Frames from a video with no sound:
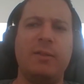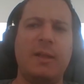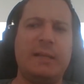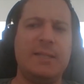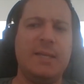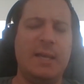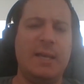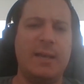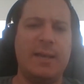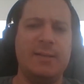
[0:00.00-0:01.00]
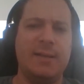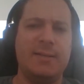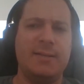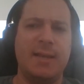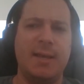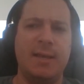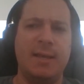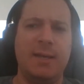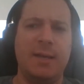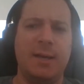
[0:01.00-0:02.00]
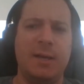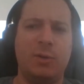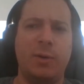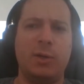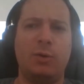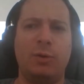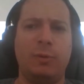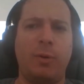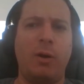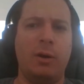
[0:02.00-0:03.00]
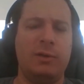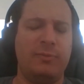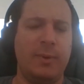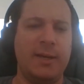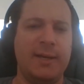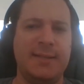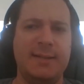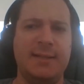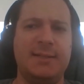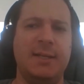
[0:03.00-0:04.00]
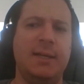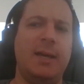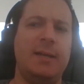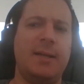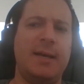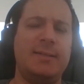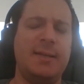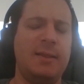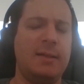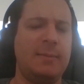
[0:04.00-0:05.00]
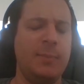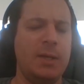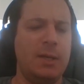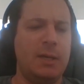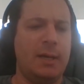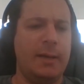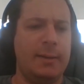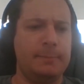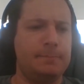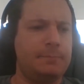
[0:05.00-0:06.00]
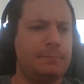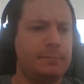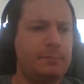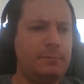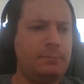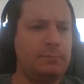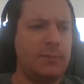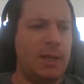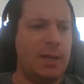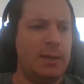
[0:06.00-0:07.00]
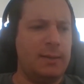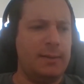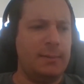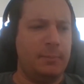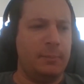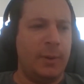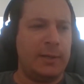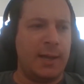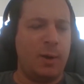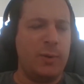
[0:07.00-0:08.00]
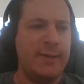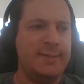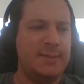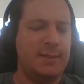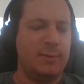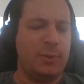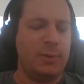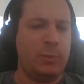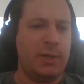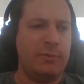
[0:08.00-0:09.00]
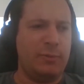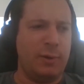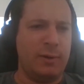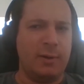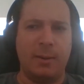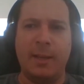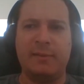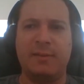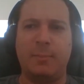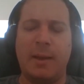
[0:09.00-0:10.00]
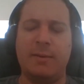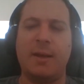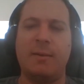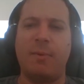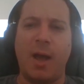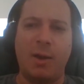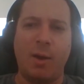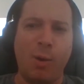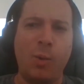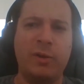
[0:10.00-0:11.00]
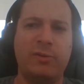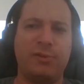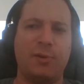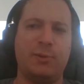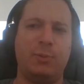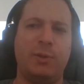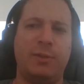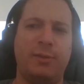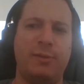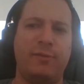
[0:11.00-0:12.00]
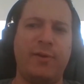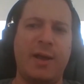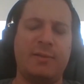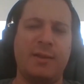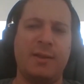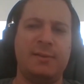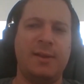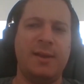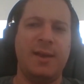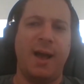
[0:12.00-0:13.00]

that is, is a uh, critical part of my identity. And I'd say that, mm. um, uh, but I always, whenever I'm asked about it, I, I, always start with the fact that